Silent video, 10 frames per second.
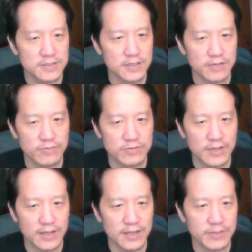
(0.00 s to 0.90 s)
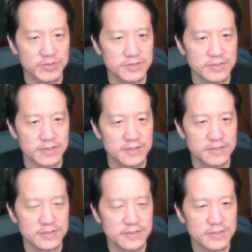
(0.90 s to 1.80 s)
That can't be
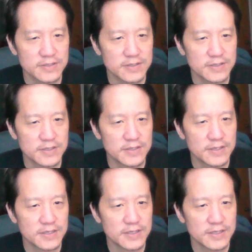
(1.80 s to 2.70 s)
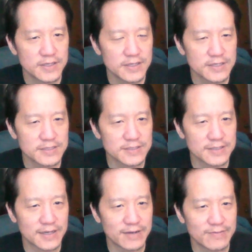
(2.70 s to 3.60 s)
6. This is
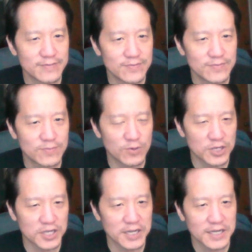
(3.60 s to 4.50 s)
not working.